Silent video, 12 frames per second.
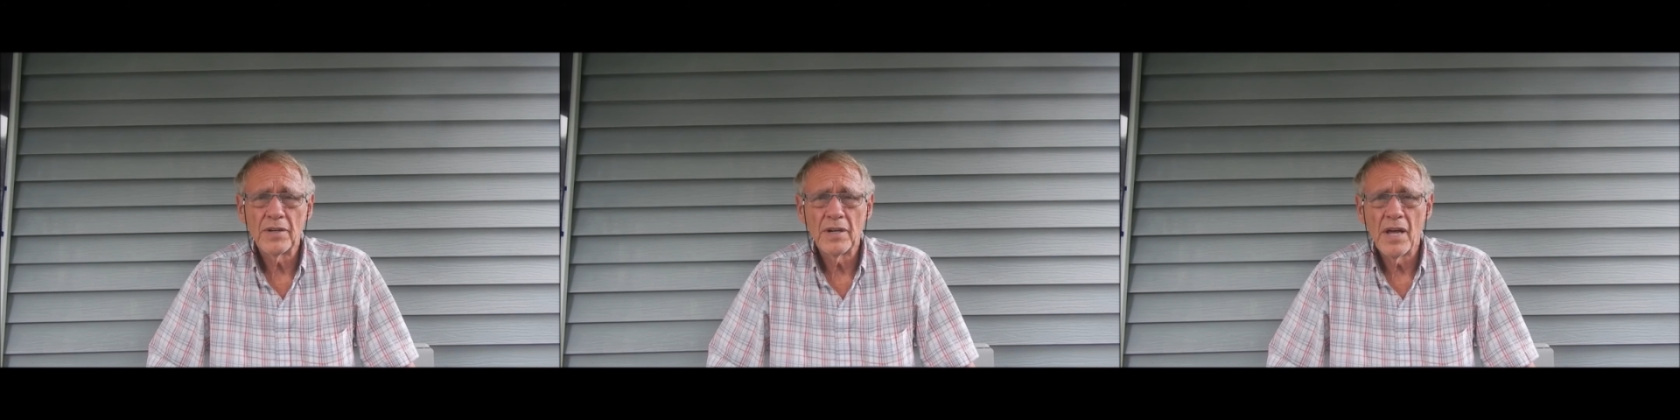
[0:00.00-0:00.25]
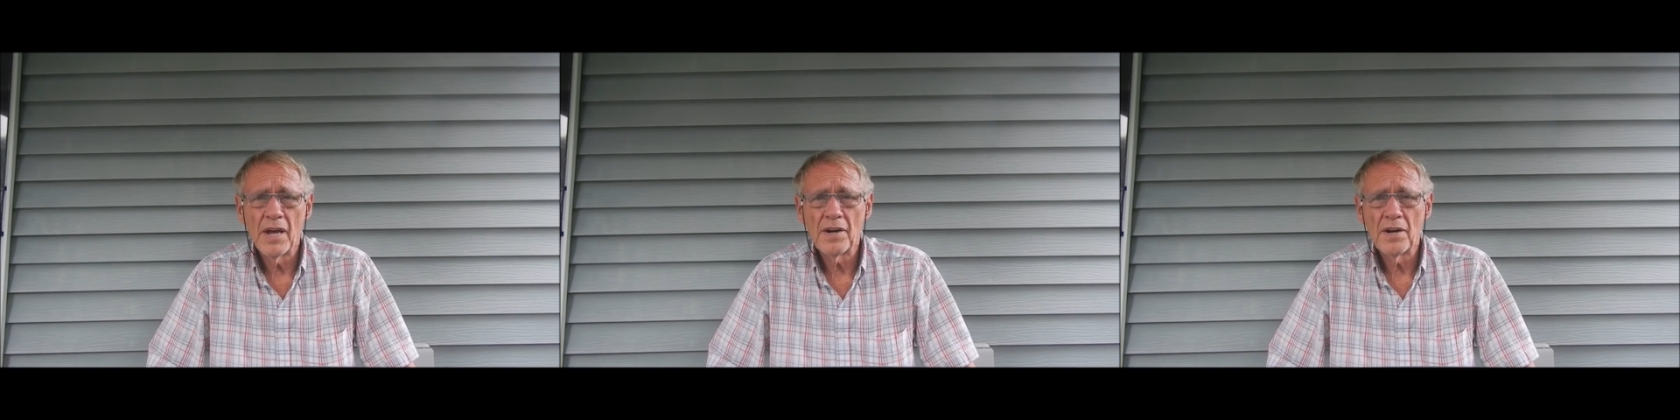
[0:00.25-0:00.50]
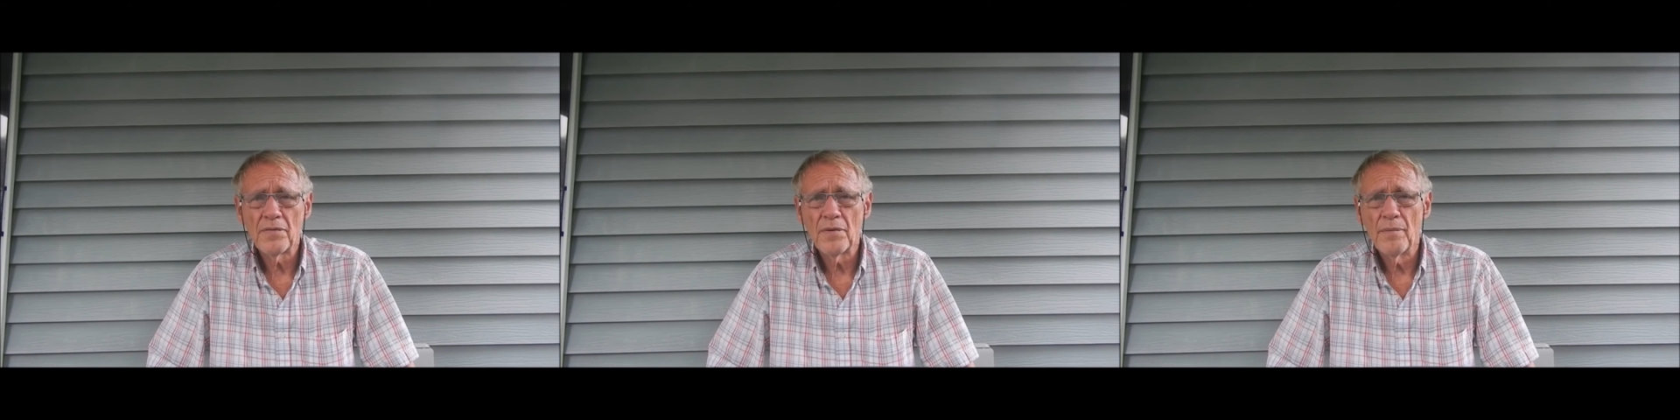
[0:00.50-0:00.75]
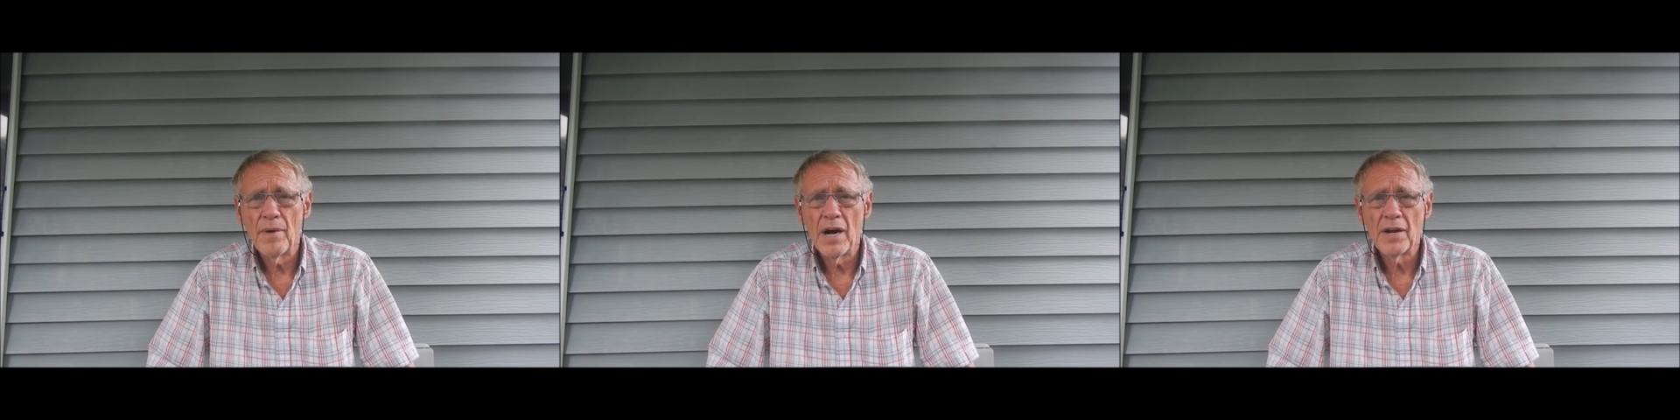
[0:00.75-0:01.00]
a lot of different
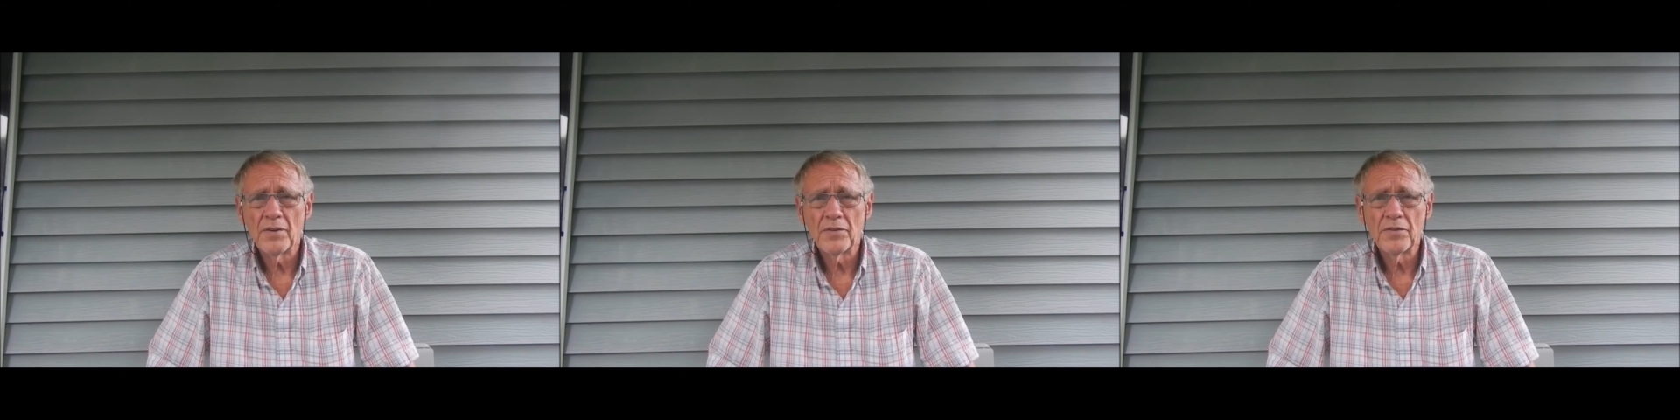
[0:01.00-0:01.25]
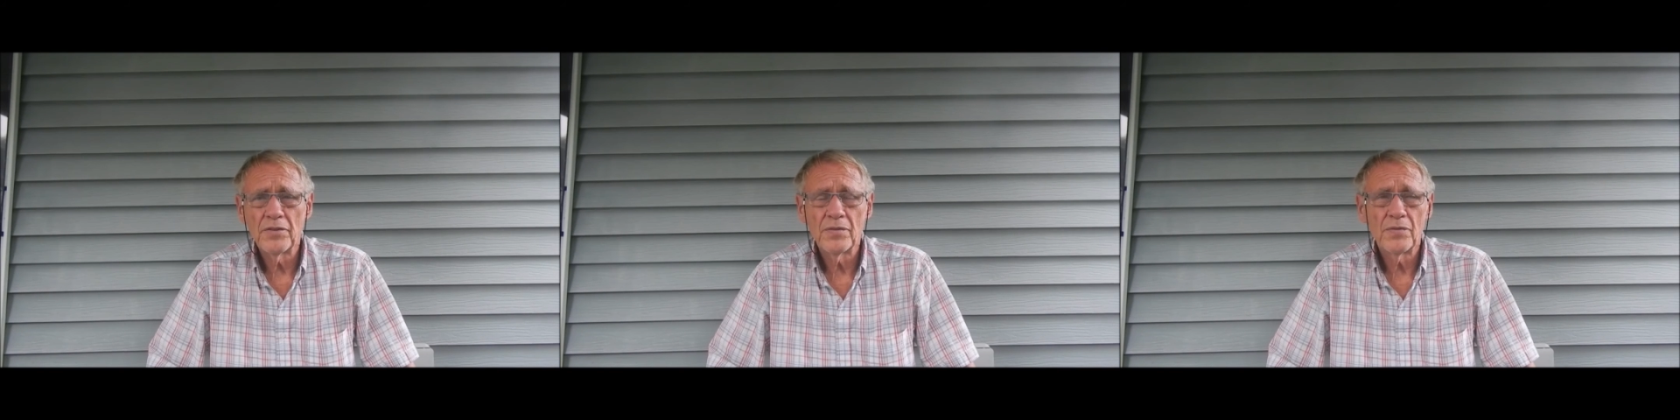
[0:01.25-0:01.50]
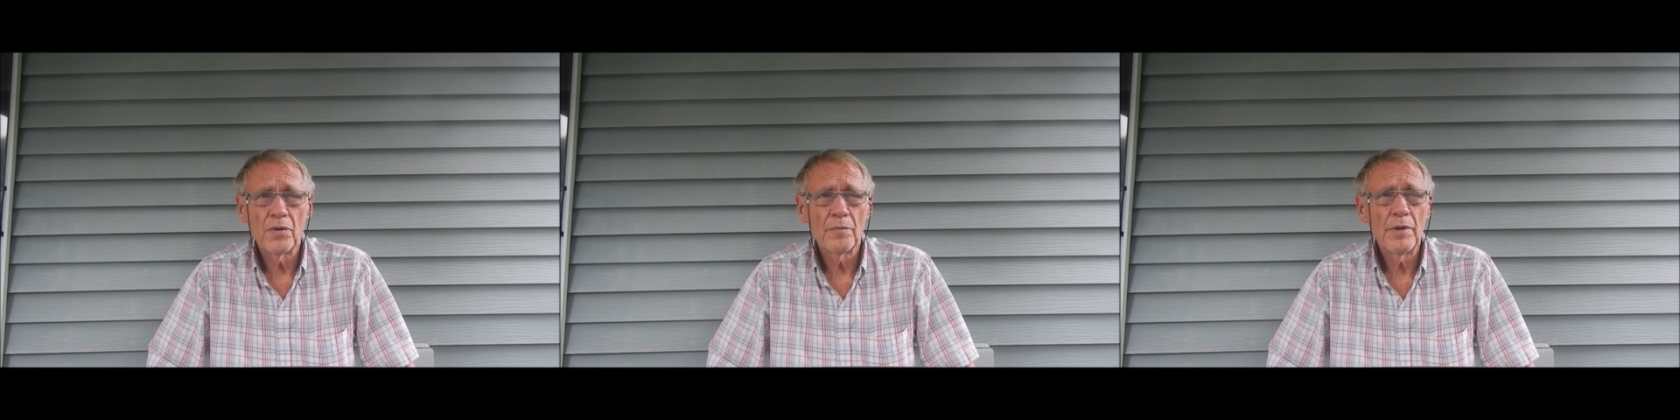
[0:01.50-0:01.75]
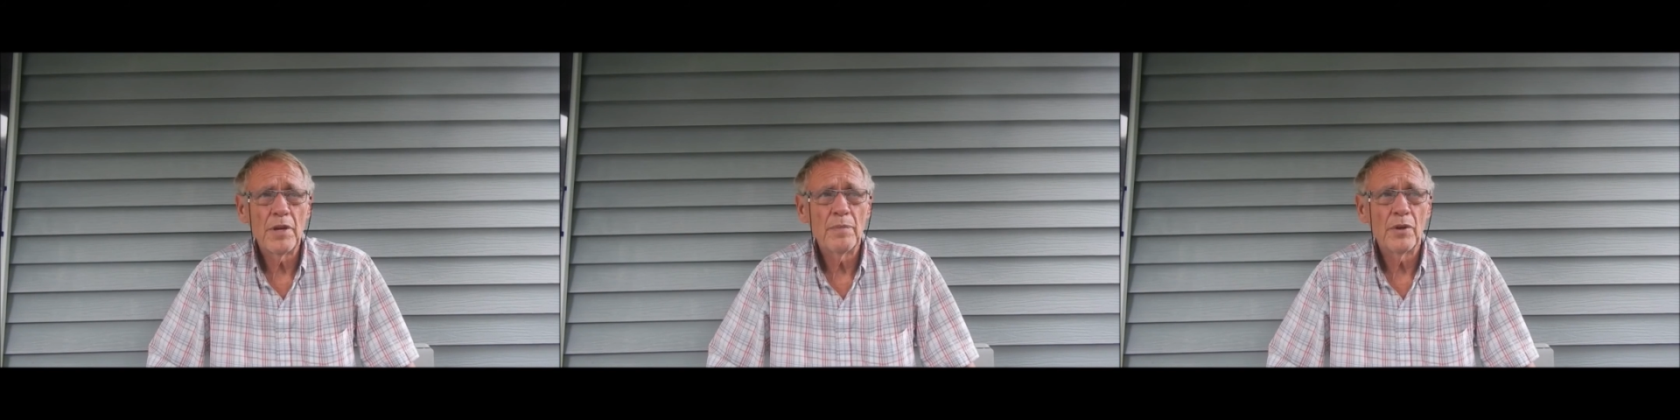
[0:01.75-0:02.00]
models for
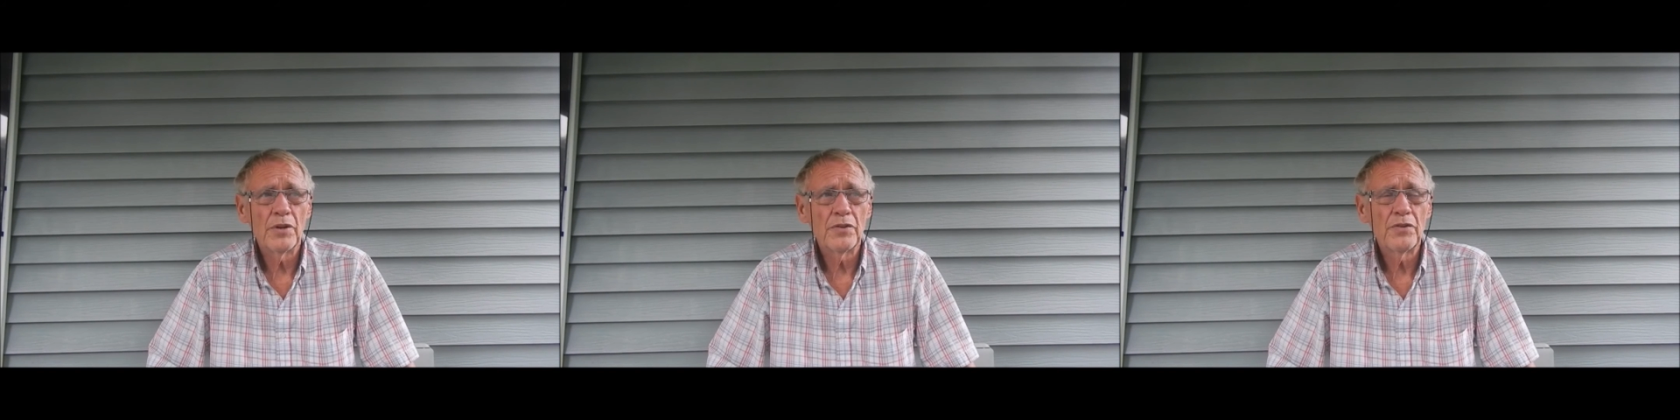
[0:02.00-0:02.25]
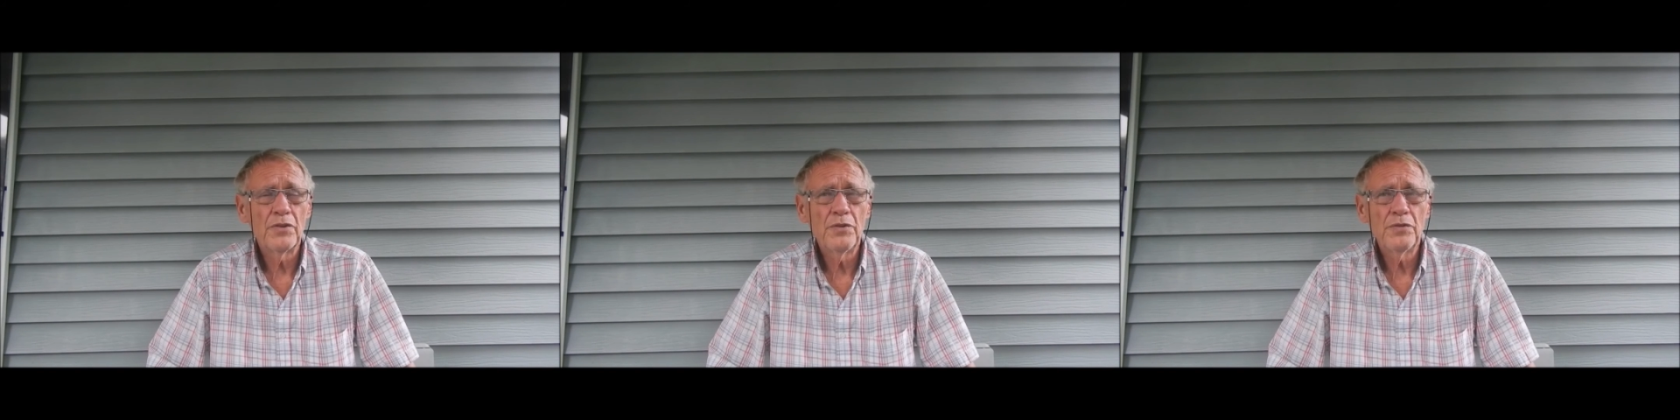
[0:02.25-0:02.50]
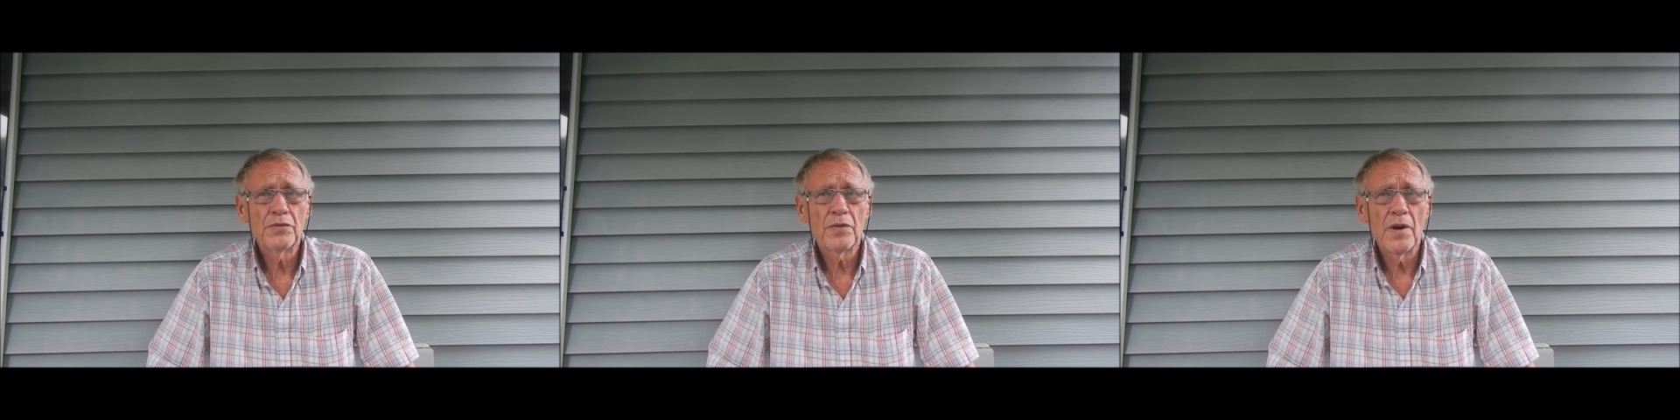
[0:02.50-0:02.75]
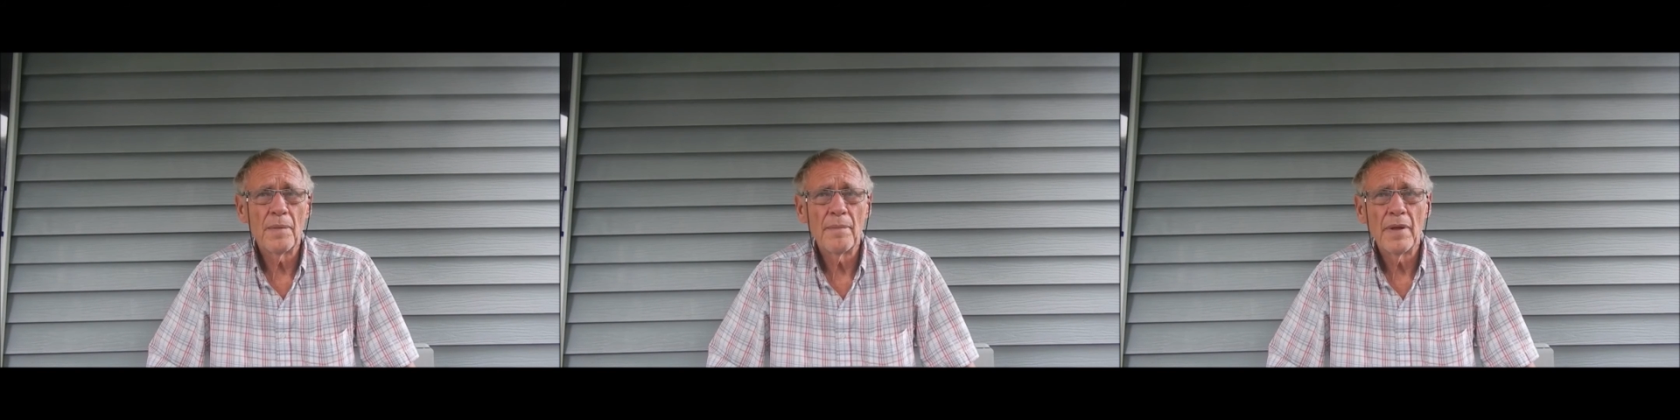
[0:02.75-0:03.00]
people to choose from.